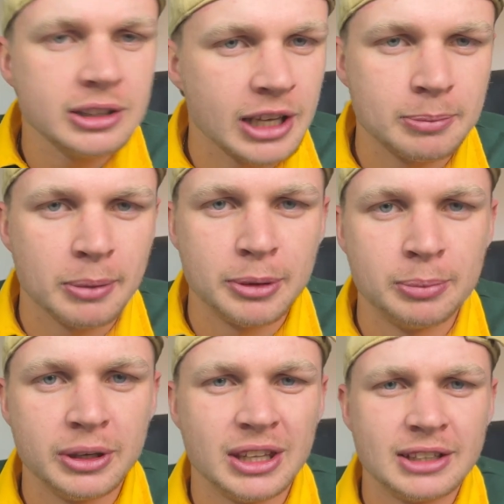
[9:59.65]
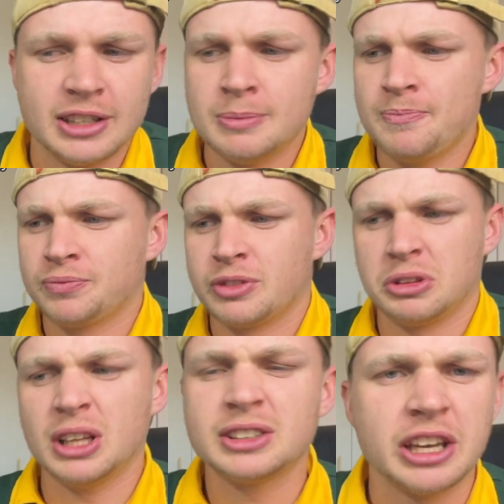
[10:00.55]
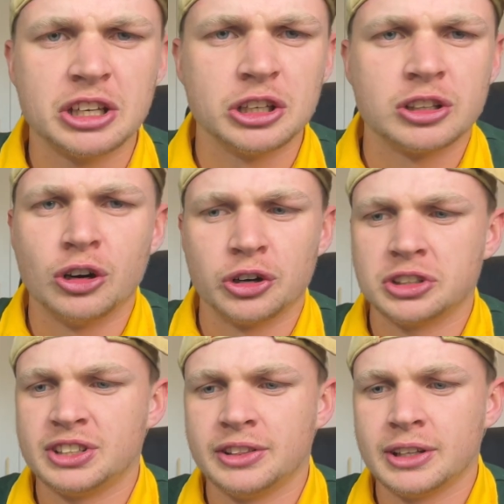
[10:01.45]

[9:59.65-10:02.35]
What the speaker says: take Mapimpi in their team. They'll take Kirtley Arends in their